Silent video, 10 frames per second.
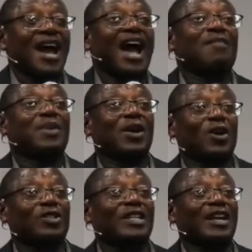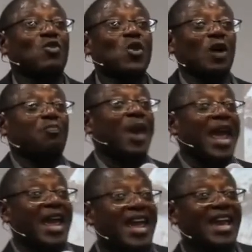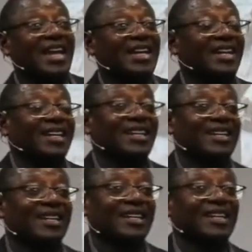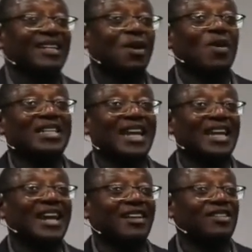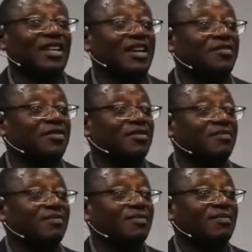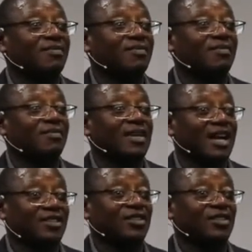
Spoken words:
And because they could not pay, they were taken as slaves. As a